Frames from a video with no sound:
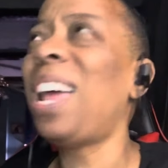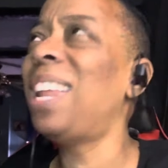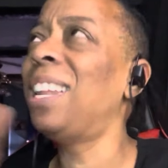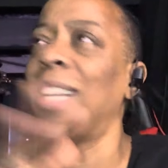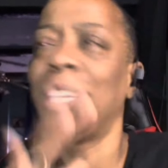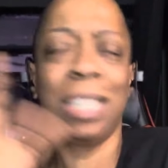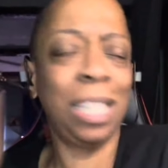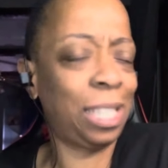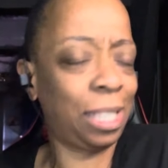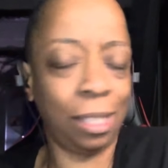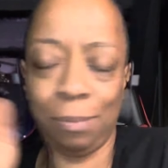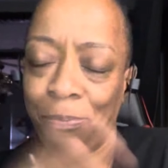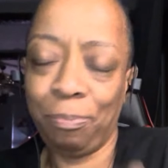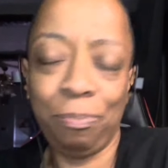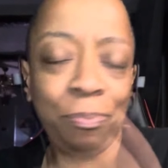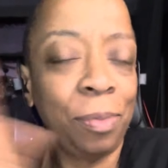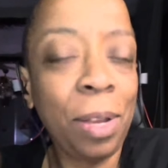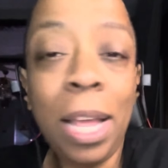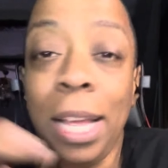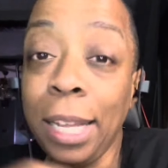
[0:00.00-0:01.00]
look, this is,
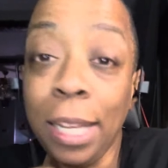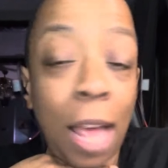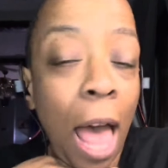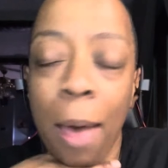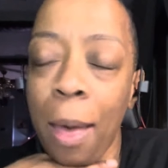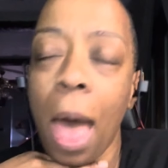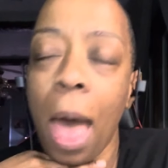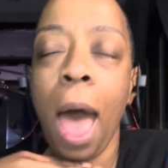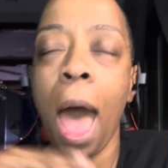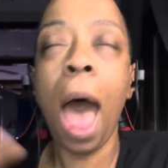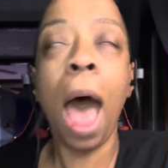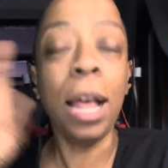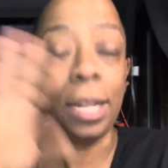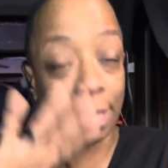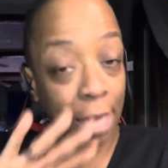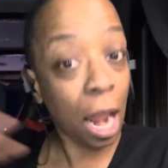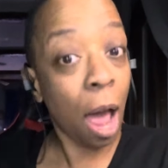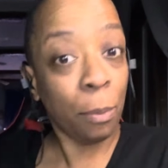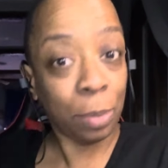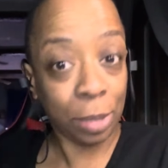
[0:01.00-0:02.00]
I
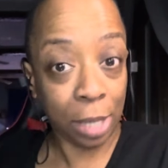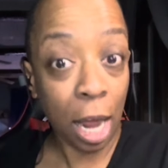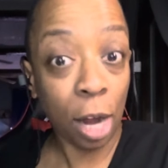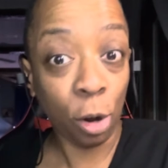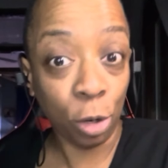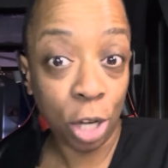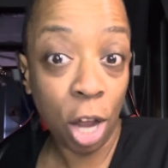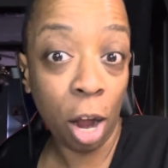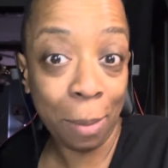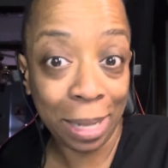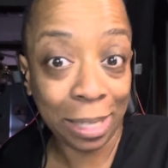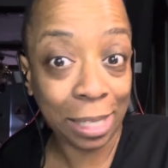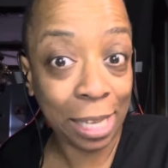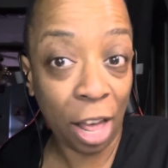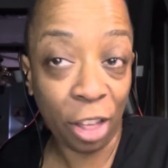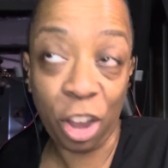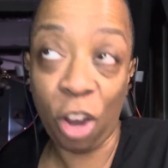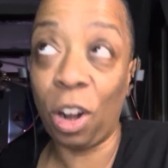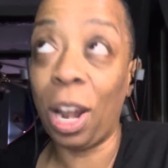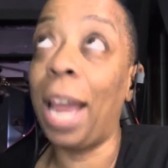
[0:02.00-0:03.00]
said I was not going to talk about
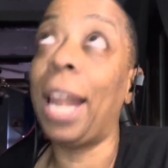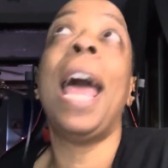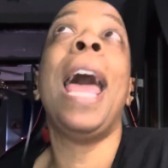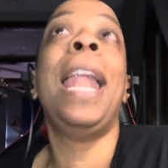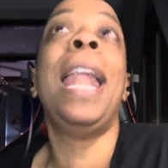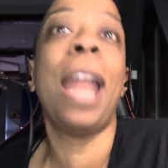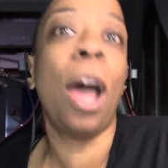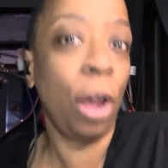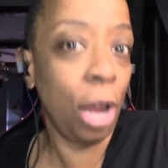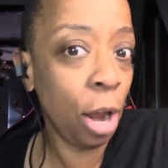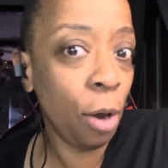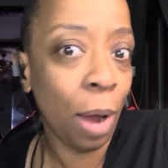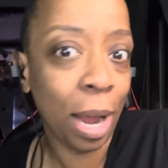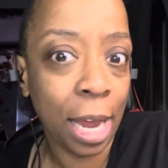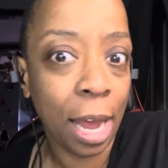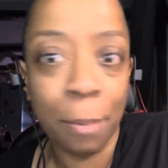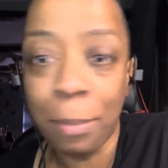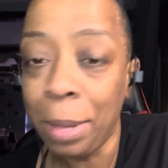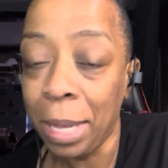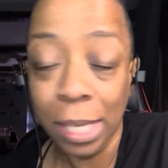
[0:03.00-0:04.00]
South Carolina, and now here I
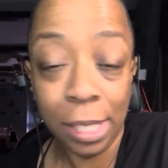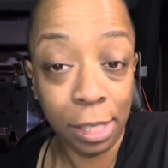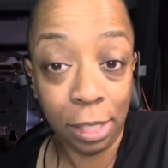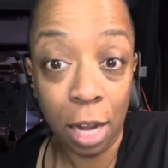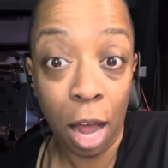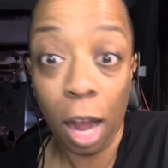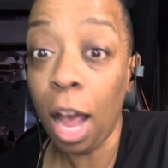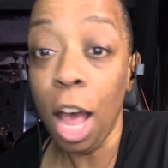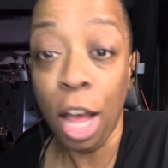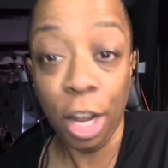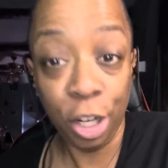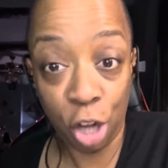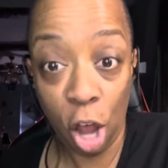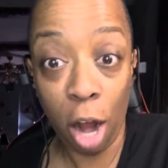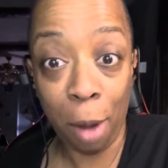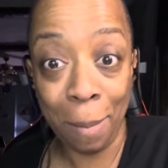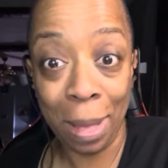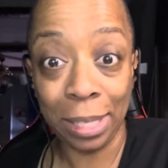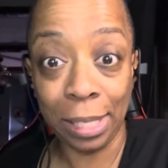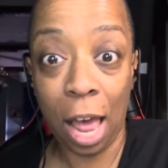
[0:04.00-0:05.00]
am stuck
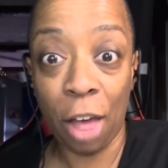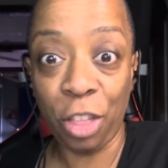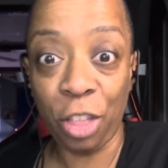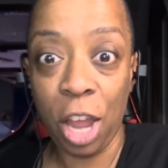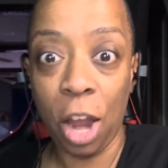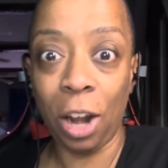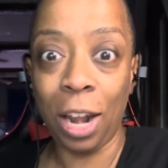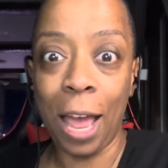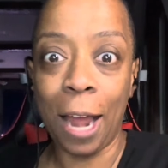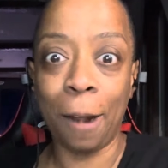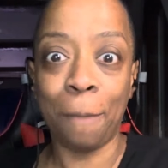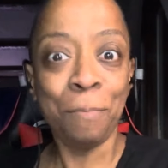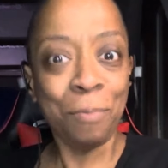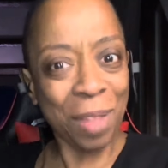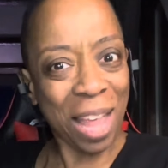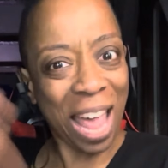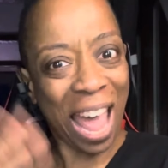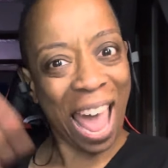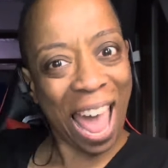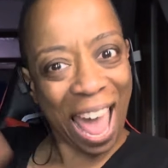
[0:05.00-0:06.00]
talking about South Carolina.
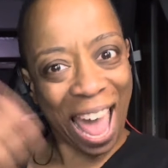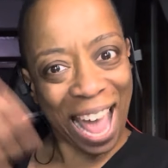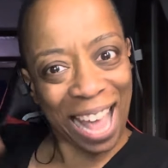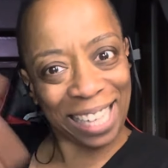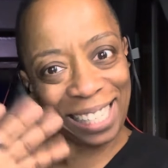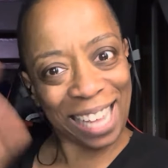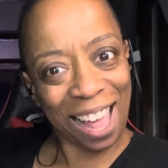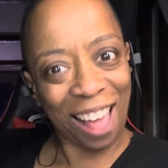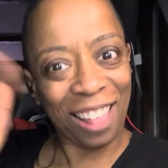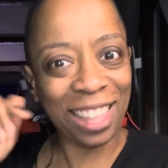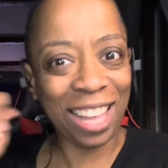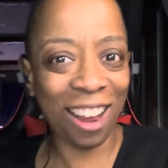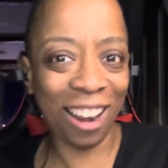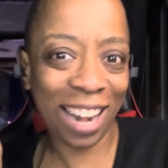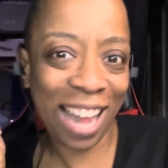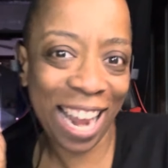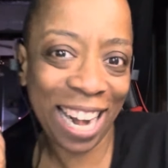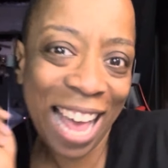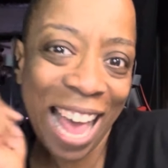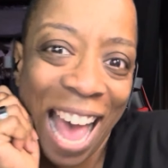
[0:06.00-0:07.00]
Hey, South
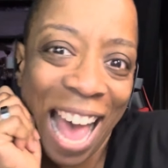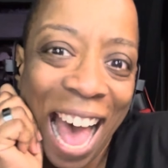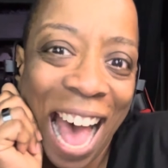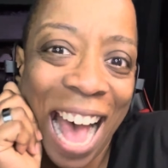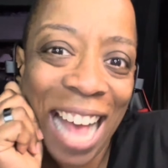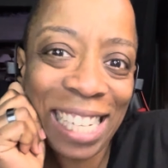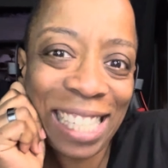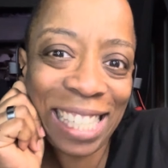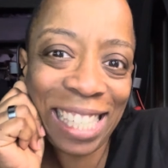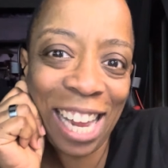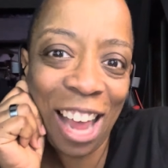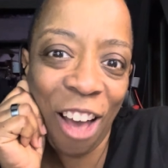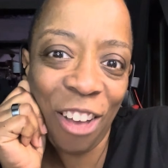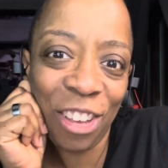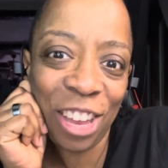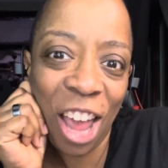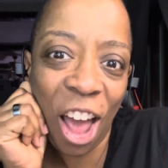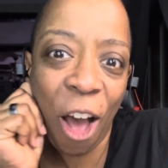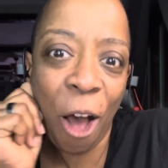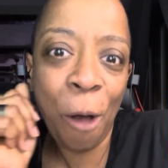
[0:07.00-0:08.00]
Carolina, I see
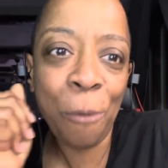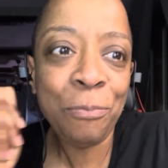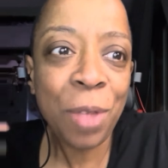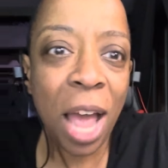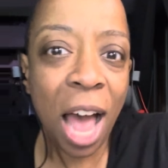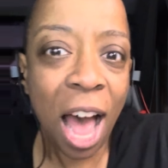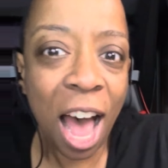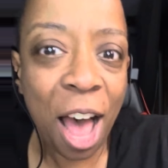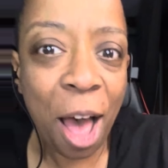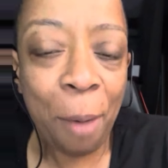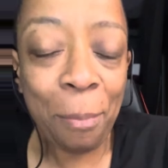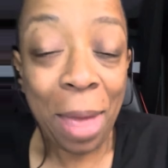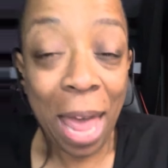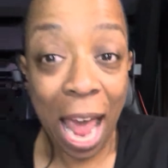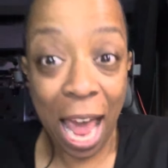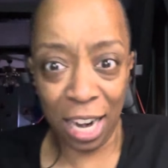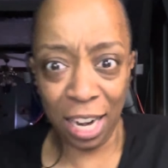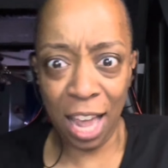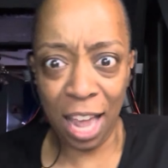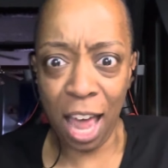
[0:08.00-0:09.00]
y'all. And
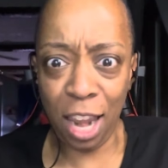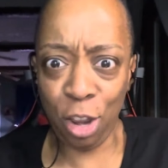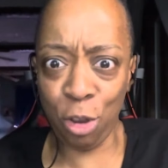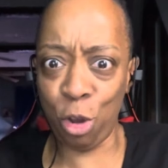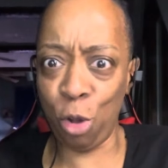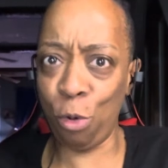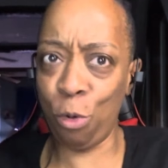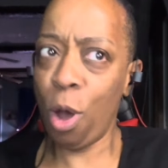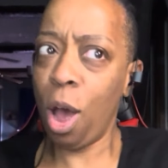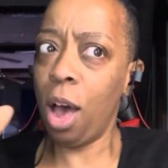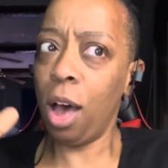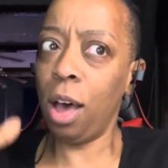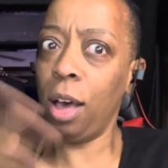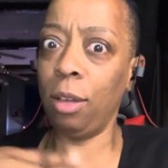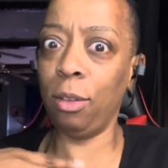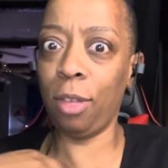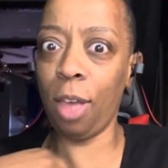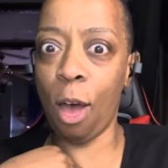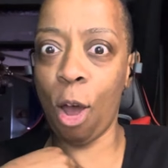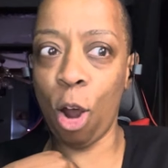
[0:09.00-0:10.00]
a lot of you
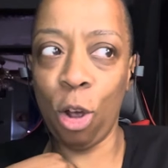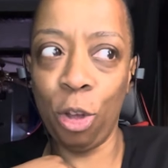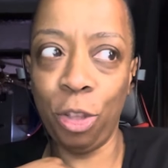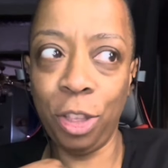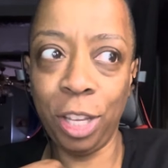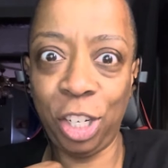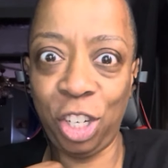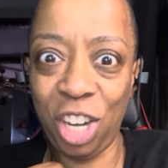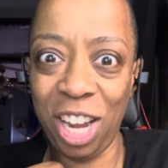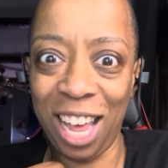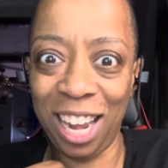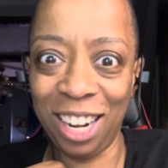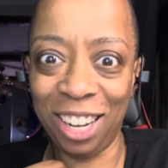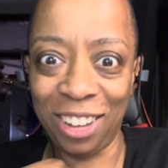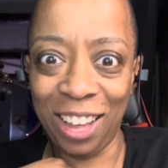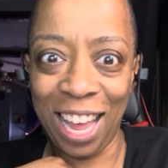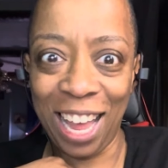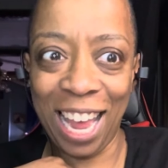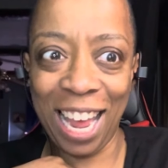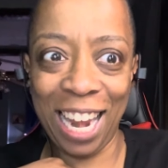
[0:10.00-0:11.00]
are on this
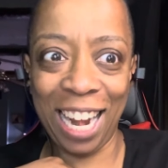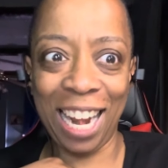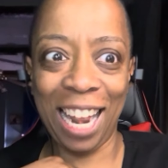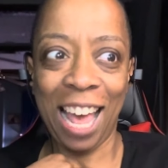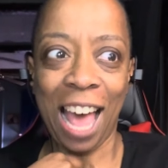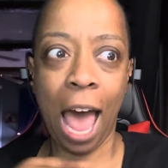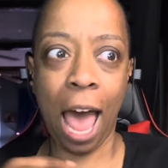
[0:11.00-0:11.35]
channel, and